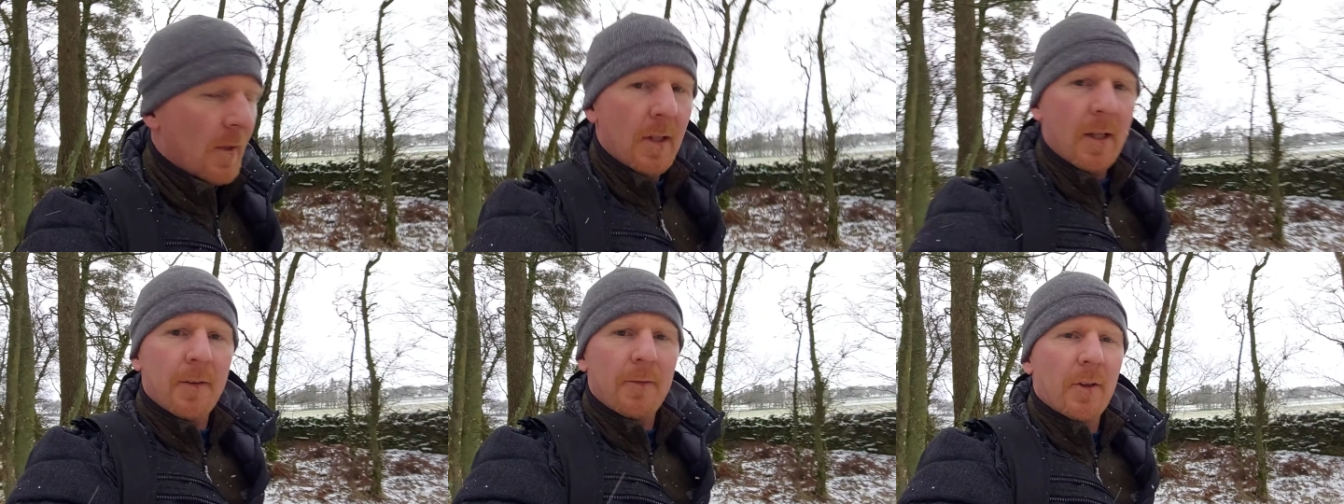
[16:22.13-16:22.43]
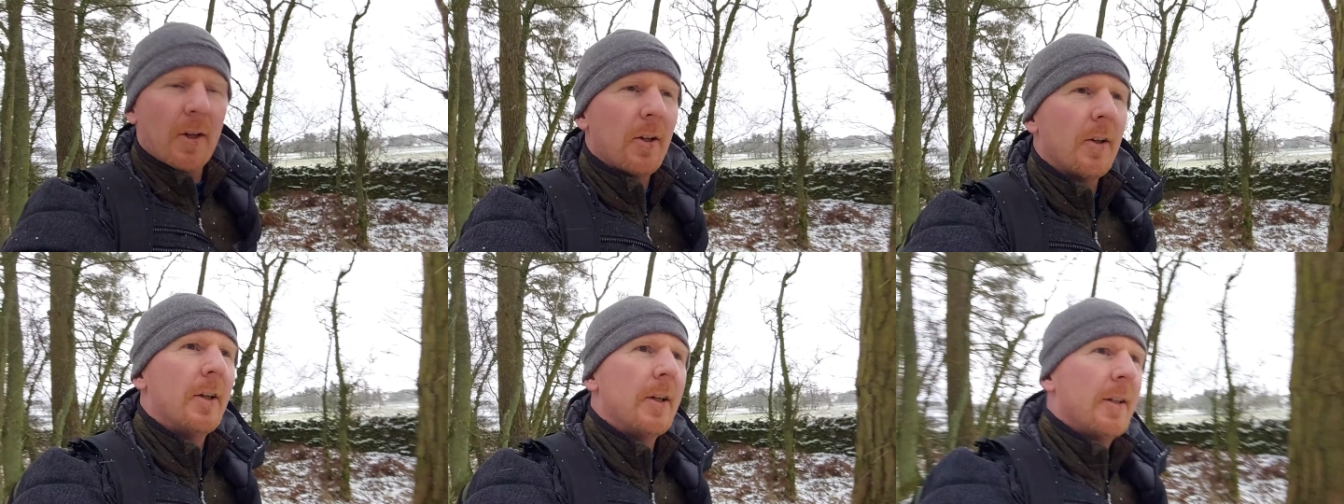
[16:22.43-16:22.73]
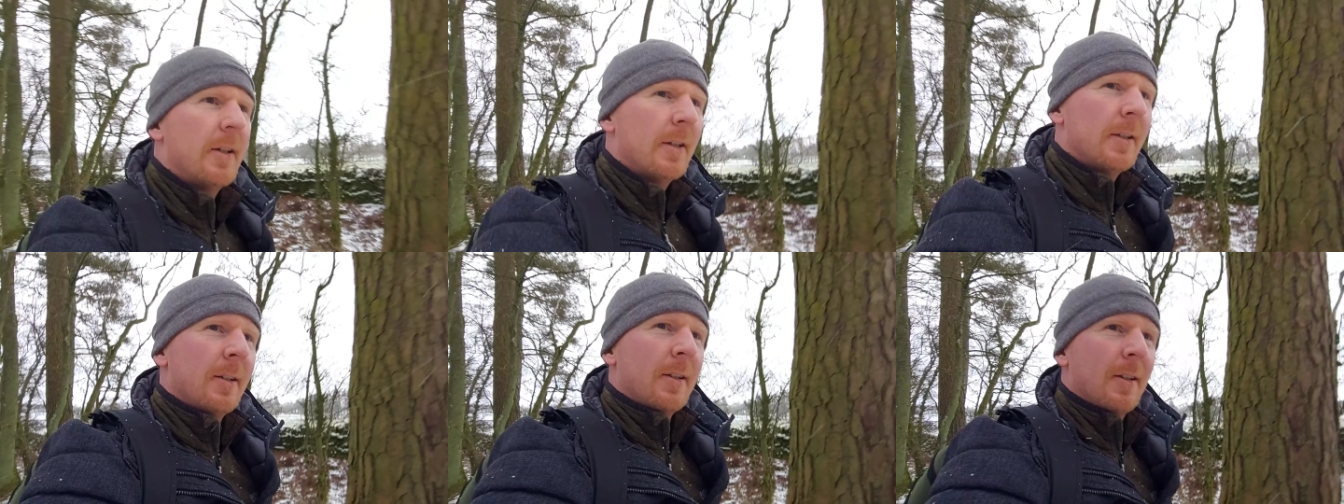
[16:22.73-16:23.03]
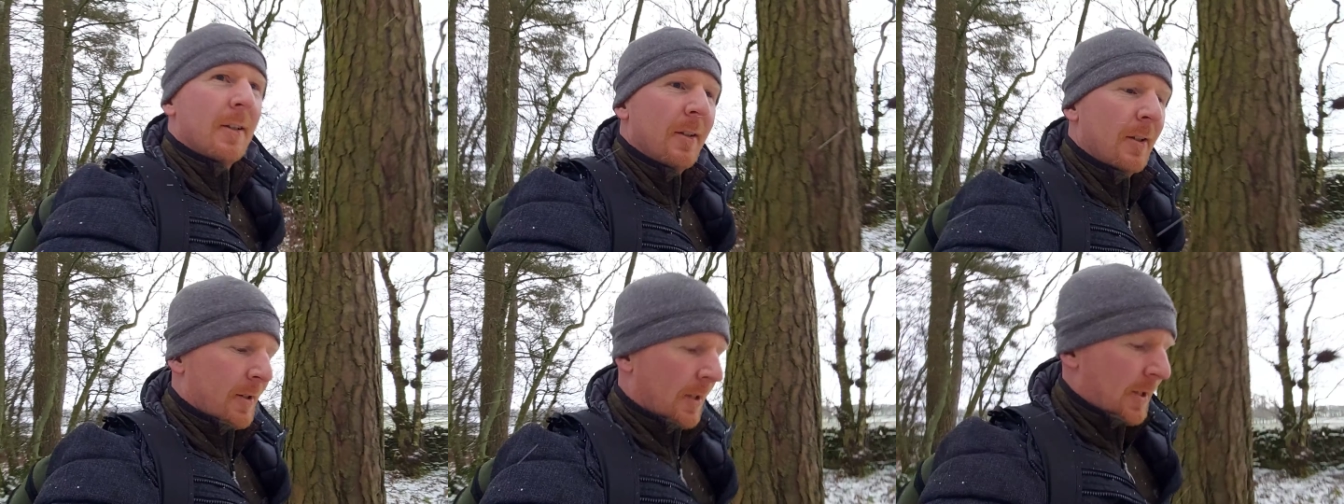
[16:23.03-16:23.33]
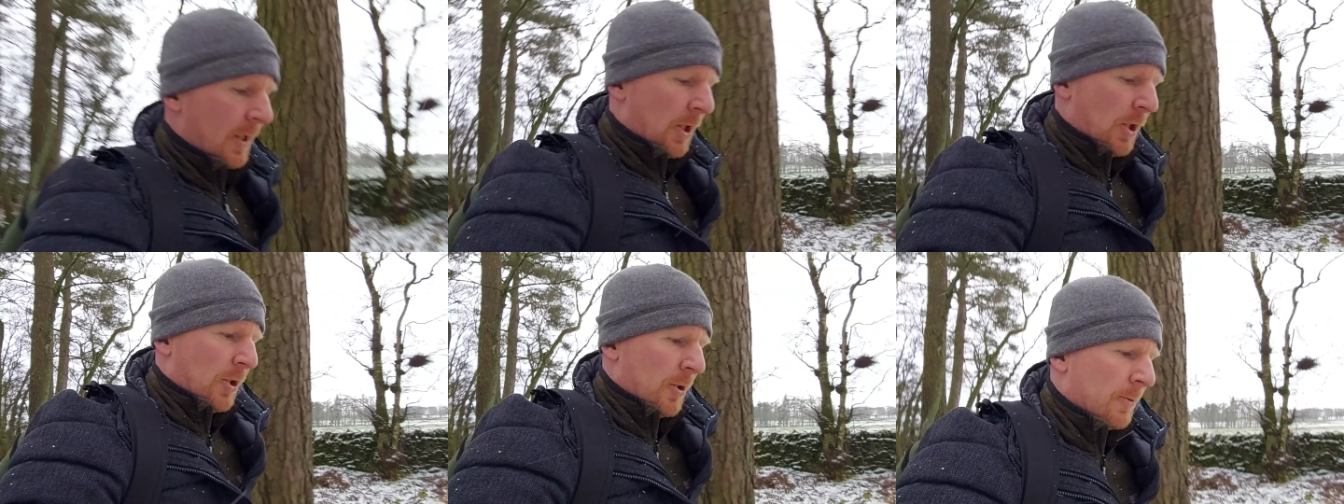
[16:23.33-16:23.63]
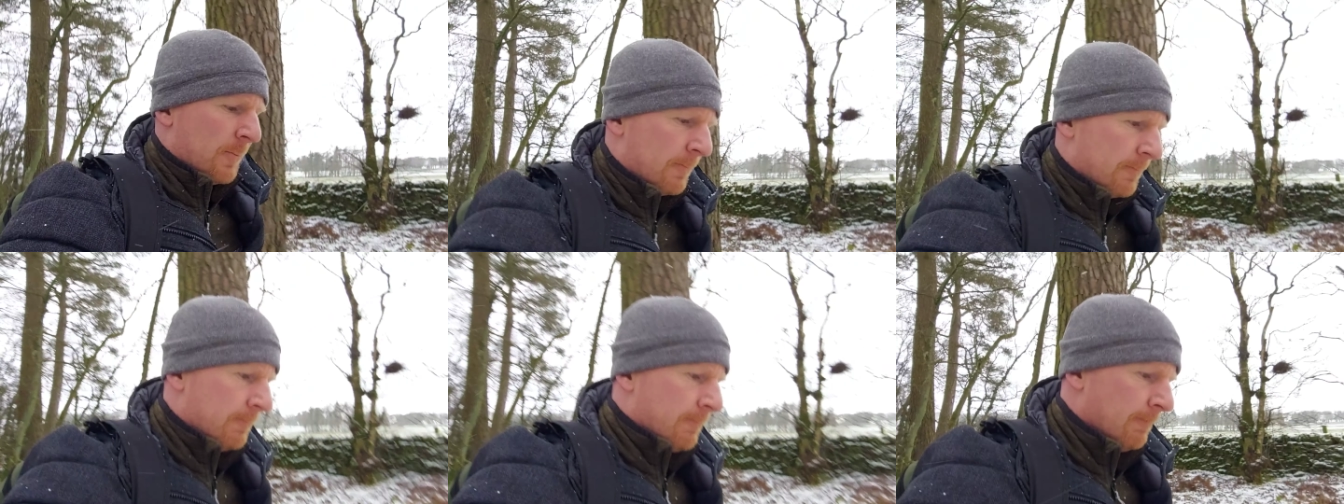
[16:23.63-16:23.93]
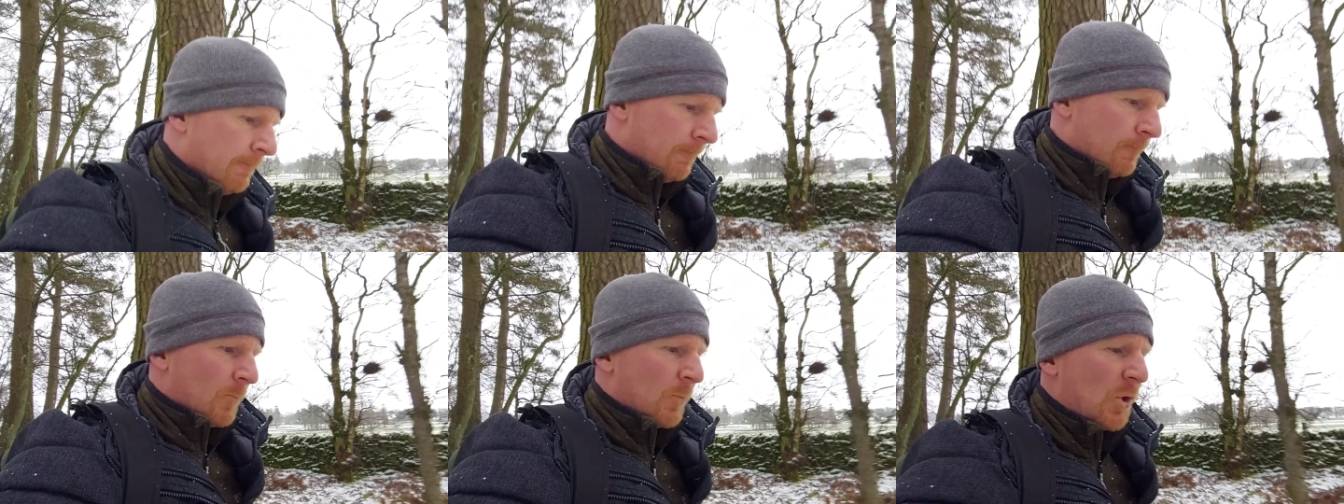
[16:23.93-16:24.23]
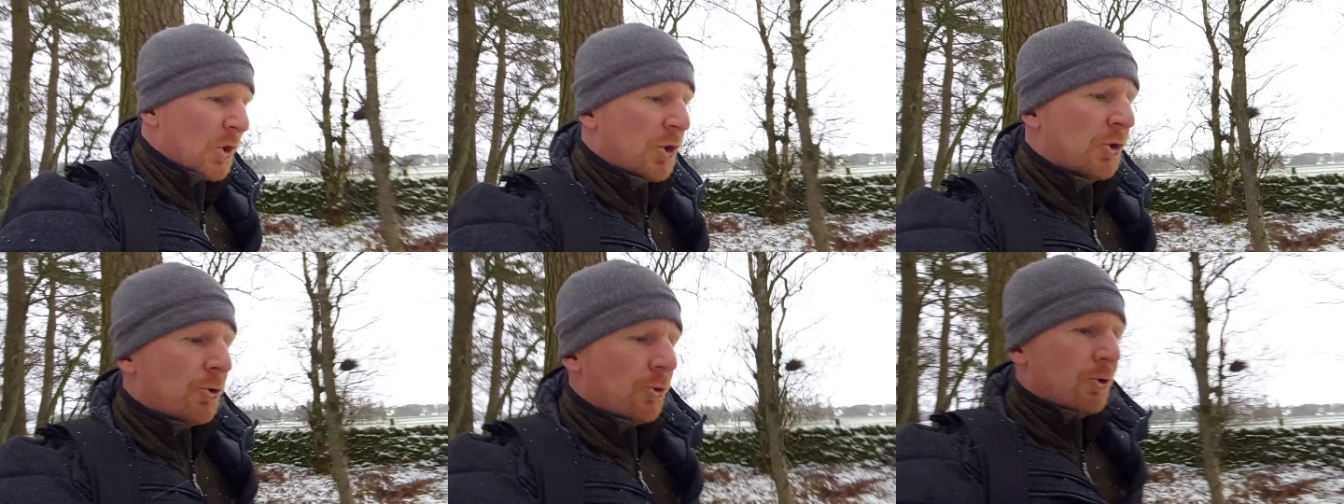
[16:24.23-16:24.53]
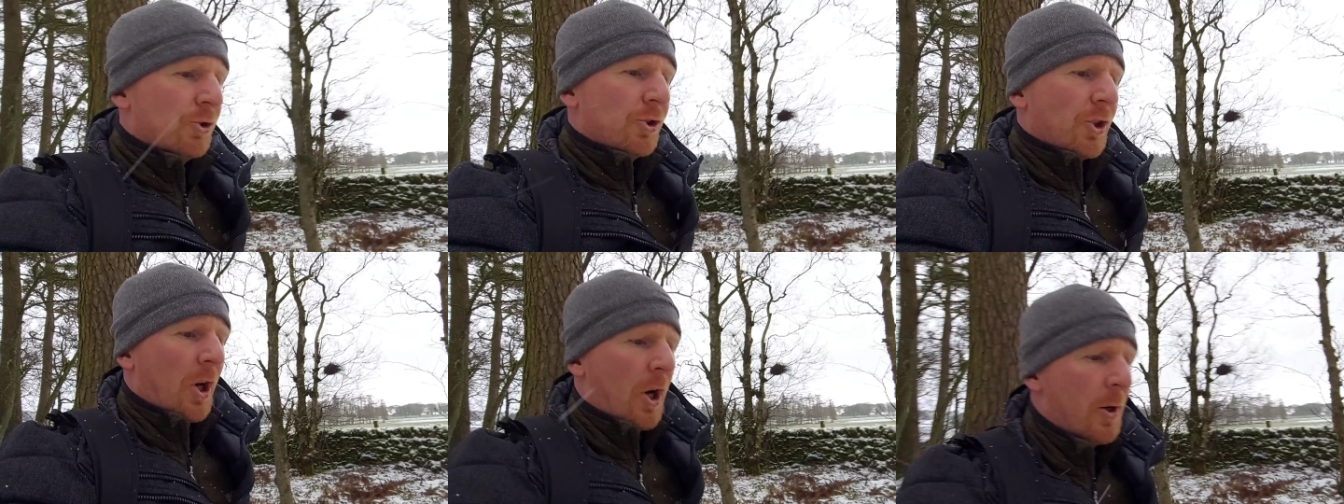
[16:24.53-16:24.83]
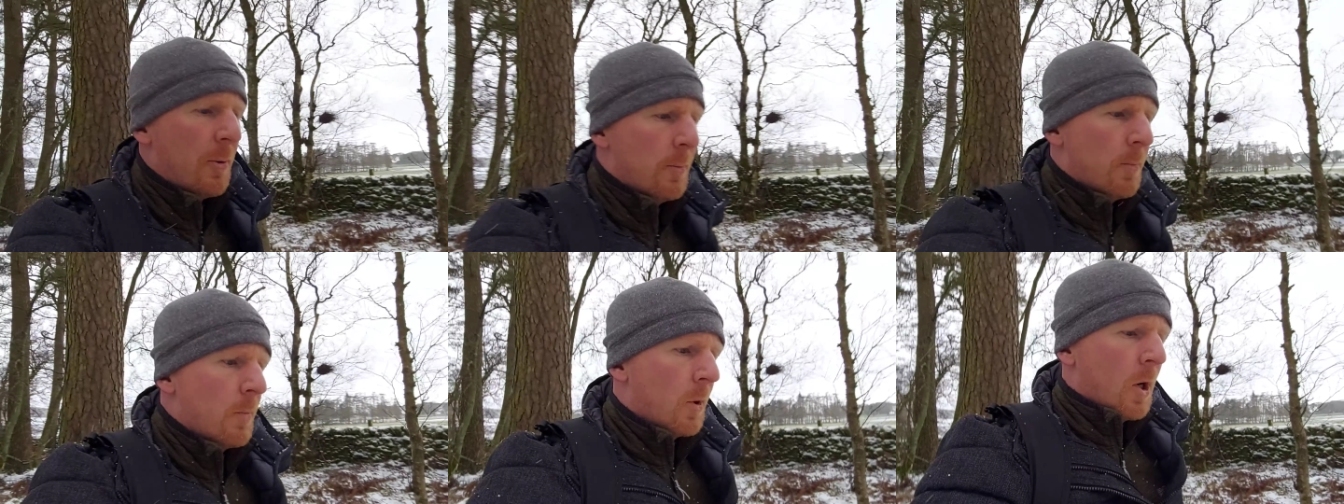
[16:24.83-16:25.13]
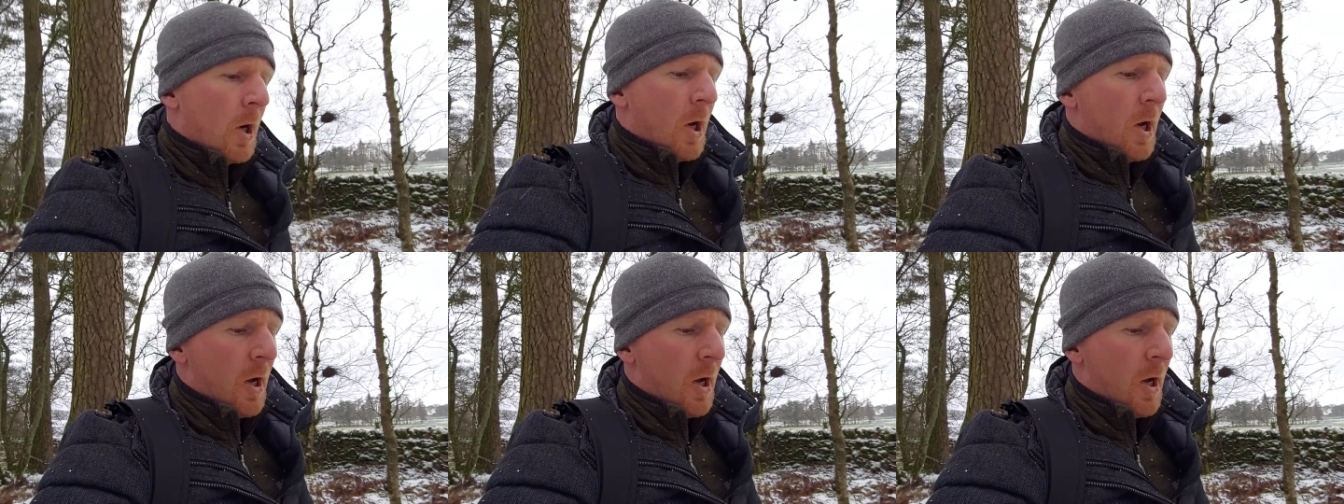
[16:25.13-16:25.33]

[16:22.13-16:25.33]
definitely. Just shows you how,